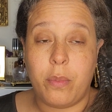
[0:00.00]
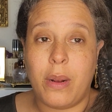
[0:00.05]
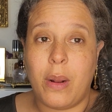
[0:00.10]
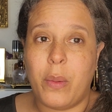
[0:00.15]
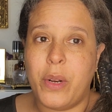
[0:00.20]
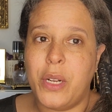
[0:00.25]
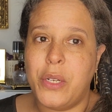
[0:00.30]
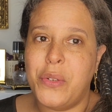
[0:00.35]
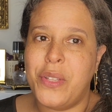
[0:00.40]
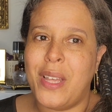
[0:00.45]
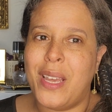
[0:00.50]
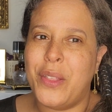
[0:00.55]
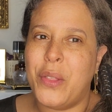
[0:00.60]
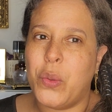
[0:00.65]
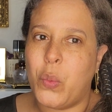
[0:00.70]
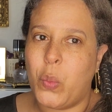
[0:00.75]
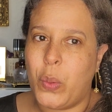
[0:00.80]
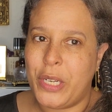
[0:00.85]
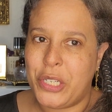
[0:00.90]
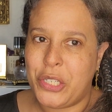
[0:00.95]
but I want to do that in
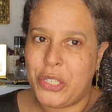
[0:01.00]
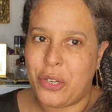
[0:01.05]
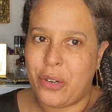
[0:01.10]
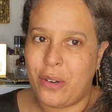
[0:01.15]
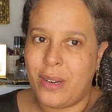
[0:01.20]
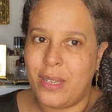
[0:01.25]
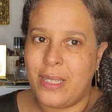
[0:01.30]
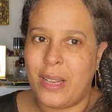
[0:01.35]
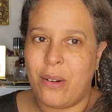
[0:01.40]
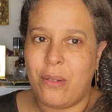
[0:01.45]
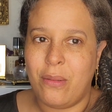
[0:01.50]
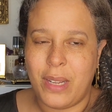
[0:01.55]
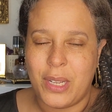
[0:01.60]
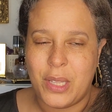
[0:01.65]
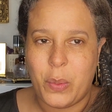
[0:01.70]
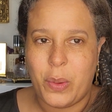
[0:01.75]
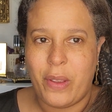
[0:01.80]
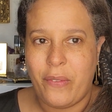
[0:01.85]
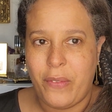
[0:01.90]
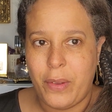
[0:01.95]
the winter because I don't like
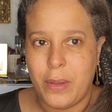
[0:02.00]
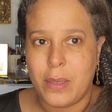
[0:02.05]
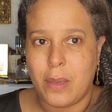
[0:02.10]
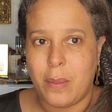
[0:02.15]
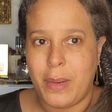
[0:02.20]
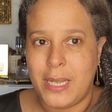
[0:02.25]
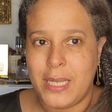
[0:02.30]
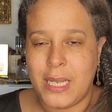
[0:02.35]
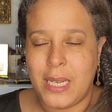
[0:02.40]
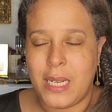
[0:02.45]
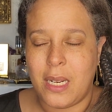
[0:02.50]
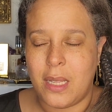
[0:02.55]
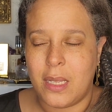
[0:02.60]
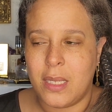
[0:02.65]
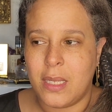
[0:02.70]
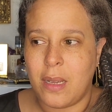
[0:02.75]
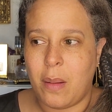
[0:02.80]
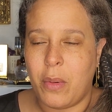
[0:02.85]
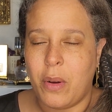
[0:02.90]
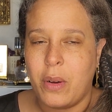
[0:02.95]
the way it feels on my skin in the
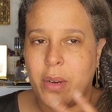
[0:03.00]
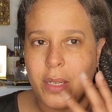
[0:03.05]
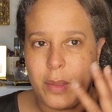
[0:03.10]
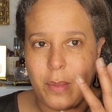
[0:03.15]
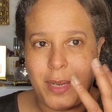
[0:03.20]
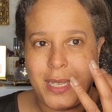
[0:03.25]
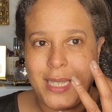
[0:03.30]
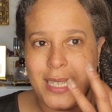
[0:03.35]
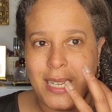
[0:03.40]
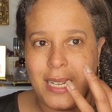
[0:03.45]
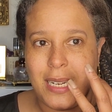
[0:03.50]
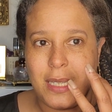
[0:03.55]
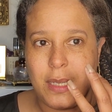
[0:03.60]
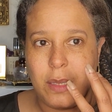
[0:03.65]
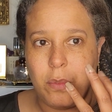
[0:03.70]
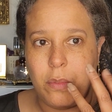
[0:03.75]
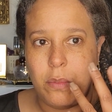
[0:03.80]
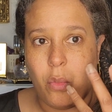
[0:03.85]
summer because my skin is